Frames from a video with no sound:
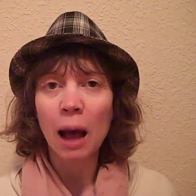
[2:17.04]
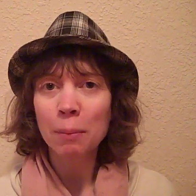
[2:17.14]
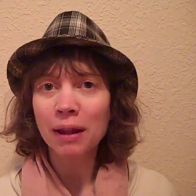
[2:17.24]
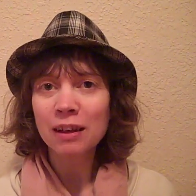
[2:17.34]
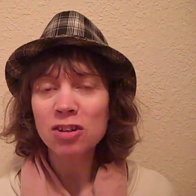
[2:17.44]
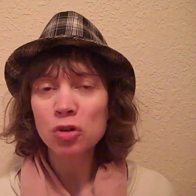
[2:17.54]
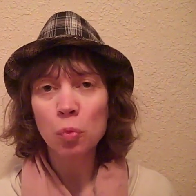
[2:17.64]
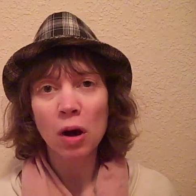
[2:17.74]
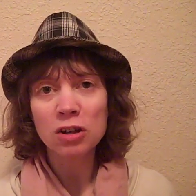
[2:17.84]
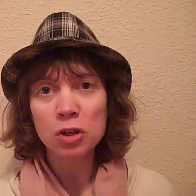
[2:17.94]
I mainly just
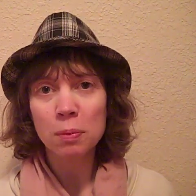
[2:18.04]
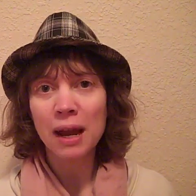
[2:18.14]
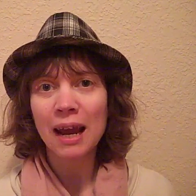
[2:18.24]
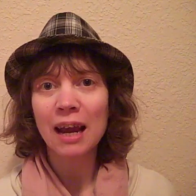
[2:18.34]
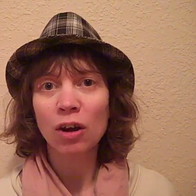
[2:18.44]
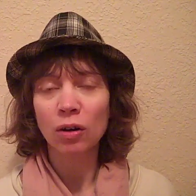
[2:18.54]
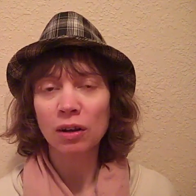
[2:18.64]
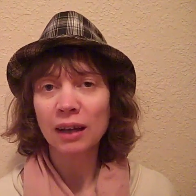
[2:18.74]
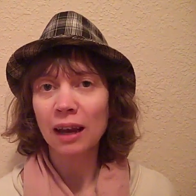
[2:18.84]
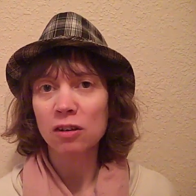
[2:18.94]
washed my hair and
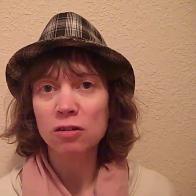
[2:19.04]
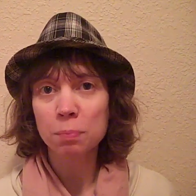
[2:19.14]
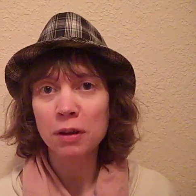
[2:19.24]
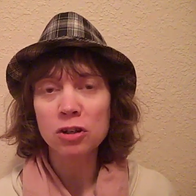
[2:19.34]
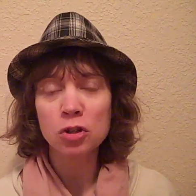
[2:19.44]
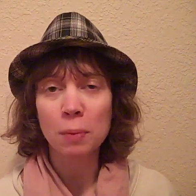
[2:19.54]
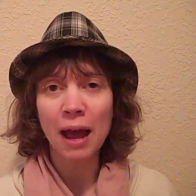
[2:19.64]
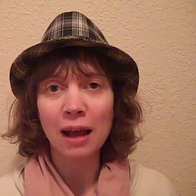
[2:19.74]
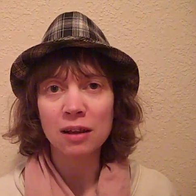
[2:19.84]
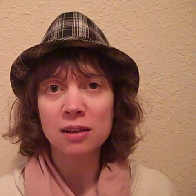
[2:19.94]
did kind of sponge
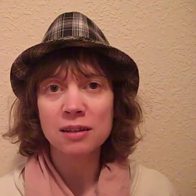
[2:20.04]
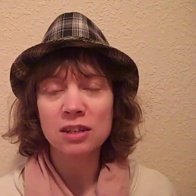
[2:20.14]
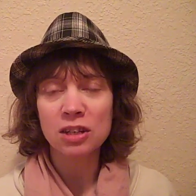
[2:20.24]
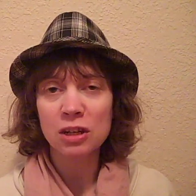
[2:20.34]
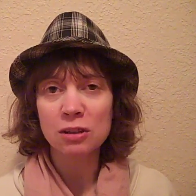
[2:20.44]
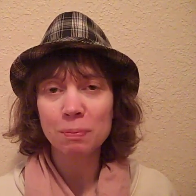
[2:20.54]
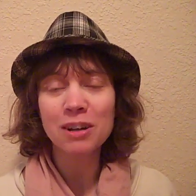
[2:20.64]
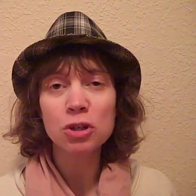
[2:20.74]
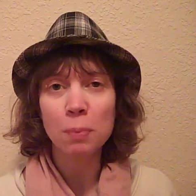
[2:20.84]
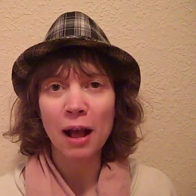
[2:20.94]
bath
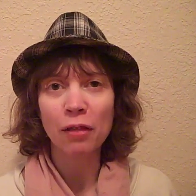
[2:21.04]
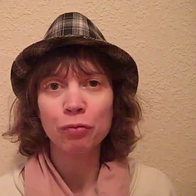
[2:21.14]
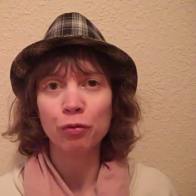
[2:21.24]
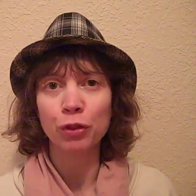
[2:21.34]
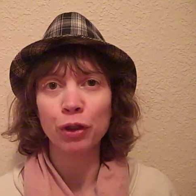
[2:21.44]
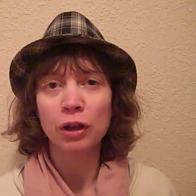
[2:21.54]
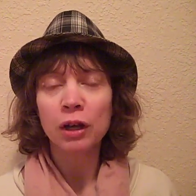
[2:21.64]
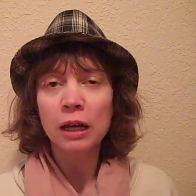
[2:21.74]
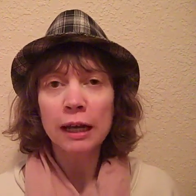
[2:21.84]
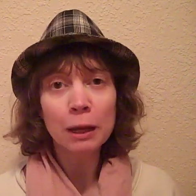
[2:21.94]
for the
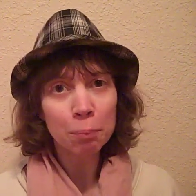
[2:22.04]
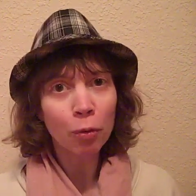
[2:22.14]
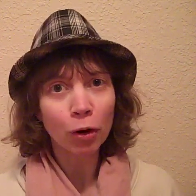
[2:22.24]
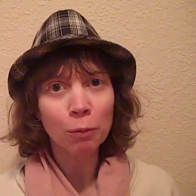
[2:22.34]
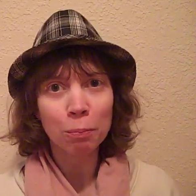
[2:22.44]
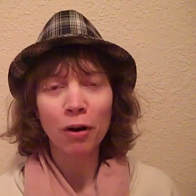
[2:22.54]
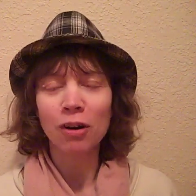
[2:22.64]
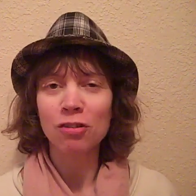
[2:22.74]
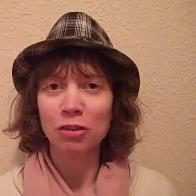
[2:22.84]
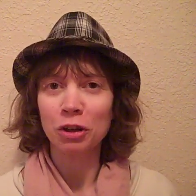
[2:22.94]
important
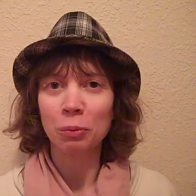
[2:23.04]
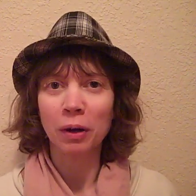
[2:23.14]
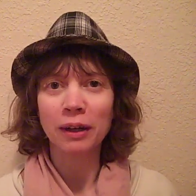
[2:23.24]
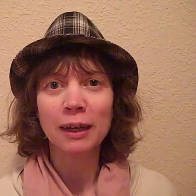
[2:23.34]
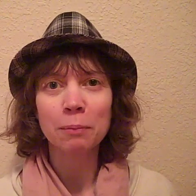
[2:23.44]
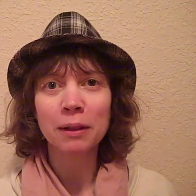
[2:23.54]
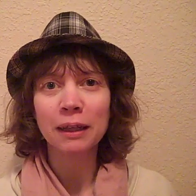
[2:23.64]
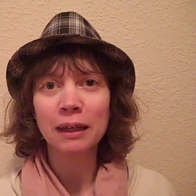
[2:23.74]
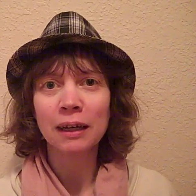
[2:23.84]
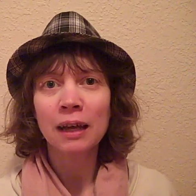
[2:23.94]
parts that you want to keep
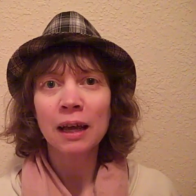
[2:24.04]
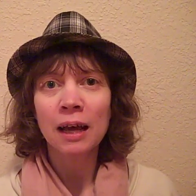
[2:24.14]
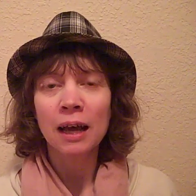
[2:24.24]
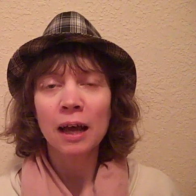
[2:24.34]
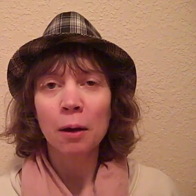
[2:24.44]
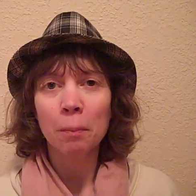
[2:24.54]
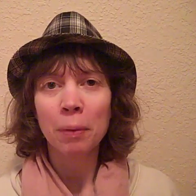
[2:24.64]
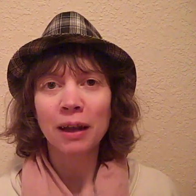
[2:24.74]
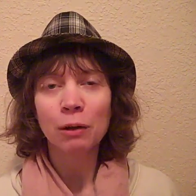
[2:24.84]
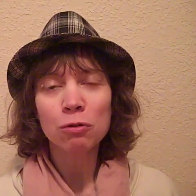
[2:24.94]
clean.
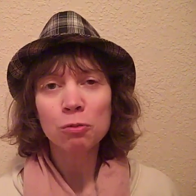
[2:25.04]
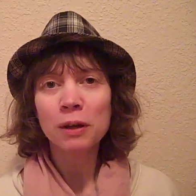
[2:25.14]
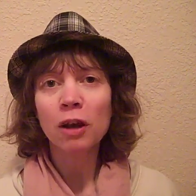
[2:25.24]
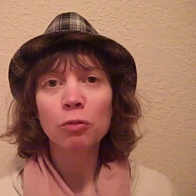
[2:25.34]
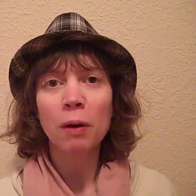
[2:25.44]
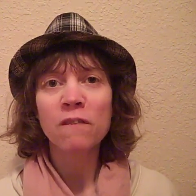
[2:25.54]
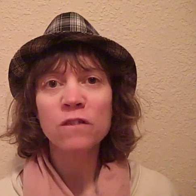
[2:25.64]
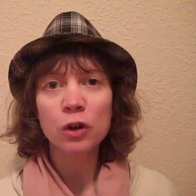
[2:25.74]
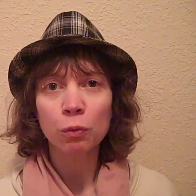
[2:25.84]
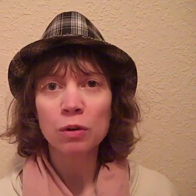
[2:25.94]
But it was because my
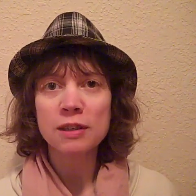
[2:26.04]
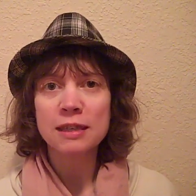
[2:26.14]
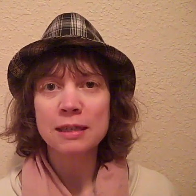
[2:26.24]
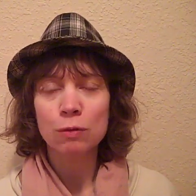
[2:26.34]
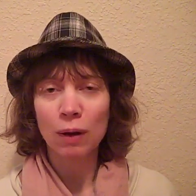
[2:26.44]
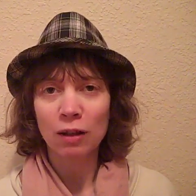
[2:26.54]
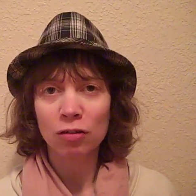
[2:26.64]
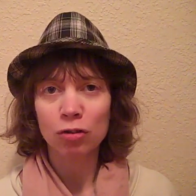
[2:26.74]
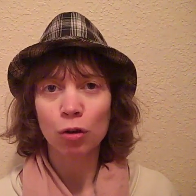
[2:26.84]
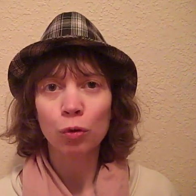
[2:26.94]
foot would swell
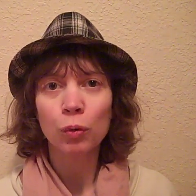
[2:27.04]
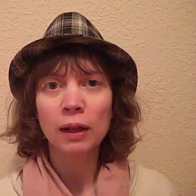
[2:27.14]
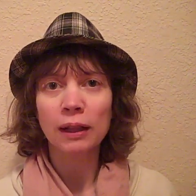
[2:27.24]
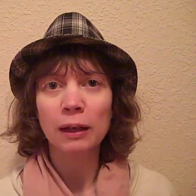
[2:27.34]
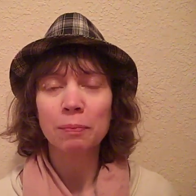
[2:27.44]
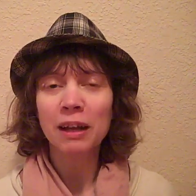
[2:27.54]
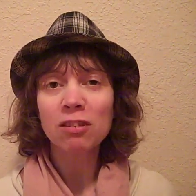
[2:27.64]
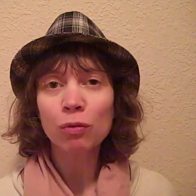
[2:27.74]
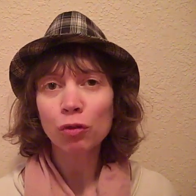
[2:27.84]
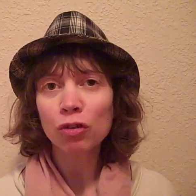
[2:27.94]
so quickly. And
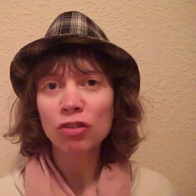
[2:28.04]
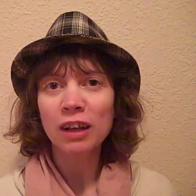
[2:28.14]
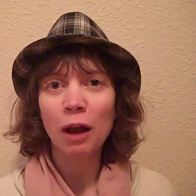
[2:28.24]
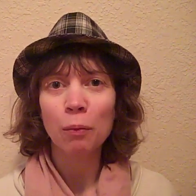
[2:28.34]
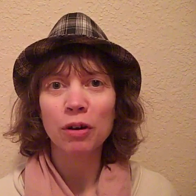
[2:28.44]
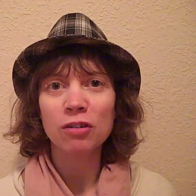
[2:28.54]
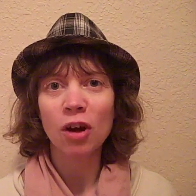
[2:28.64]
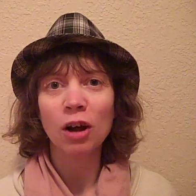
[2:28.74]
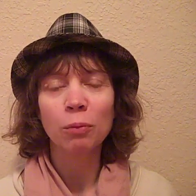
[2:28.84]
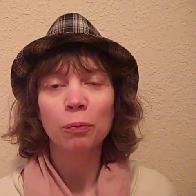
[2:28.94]
that's the first thing I want to
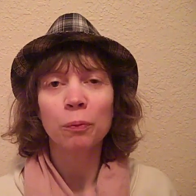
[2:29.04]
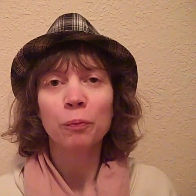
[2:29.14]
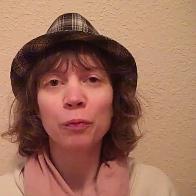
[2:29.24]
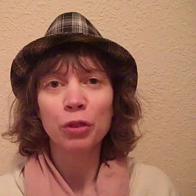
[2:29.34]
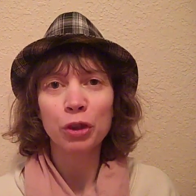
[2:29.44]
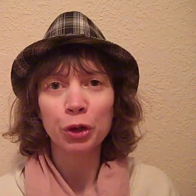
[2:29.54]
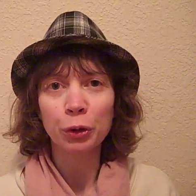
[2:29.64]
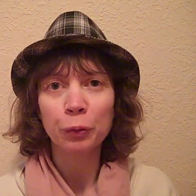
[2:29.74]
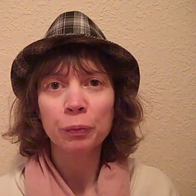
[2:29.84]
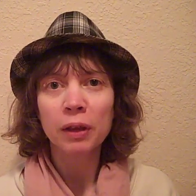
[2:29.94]
talk with
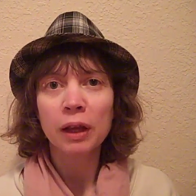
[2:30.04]
you.